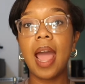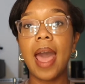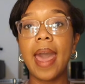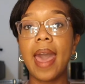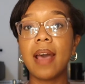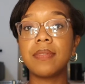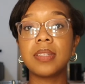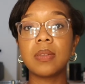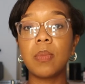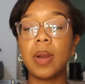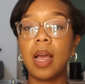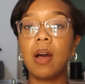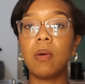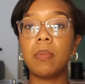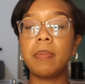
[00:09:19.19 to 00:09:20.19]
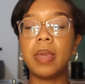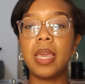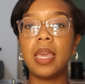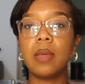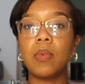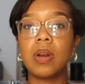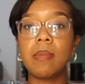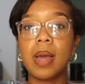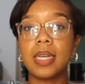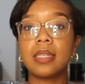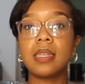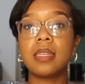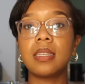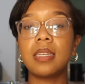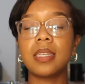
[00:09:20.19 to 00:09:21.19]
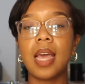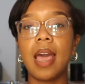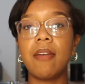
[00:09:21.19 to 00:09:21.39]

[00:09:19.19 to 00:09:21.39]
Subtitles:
I have someone help me, one of my assistants,